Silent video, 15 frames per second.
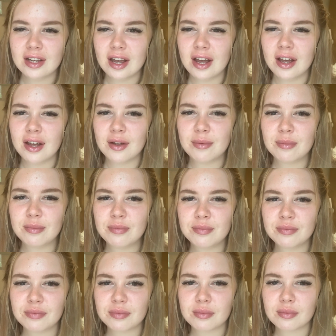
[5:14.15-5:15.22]

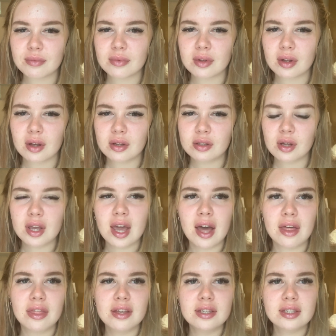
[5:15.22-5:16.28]
Um, so yeah,
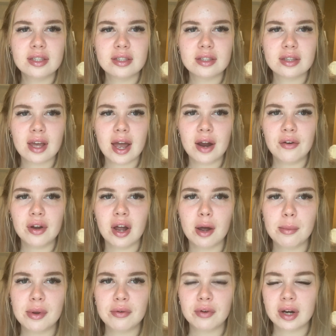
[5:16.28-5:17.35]
this area
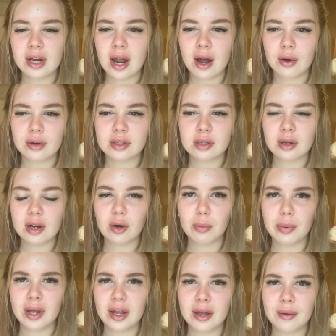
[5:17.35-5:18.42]
I'm in right now is a little
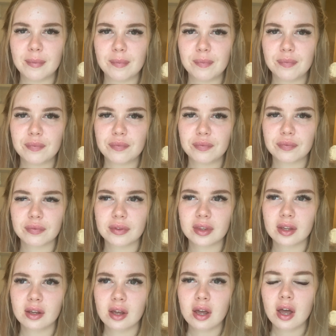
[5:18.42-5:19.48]
bit,
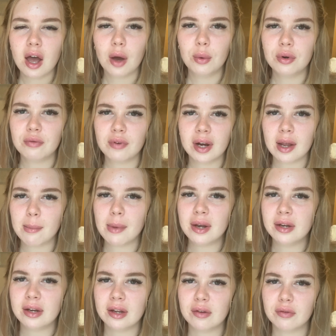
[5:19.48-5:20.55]
I wouldn't
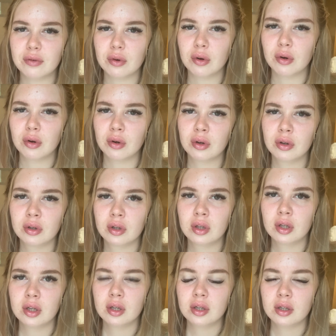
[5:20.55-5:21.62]
recommend it for
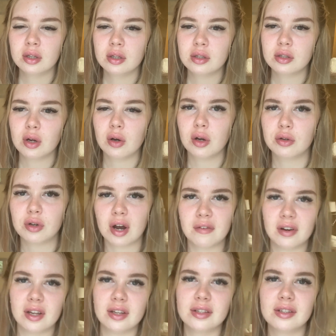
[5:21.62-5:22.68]
solo
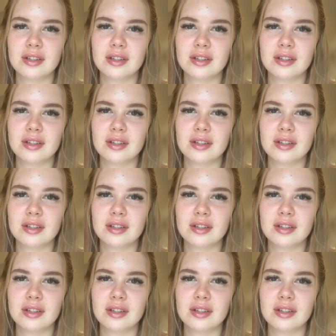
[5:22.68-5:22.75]
travelers.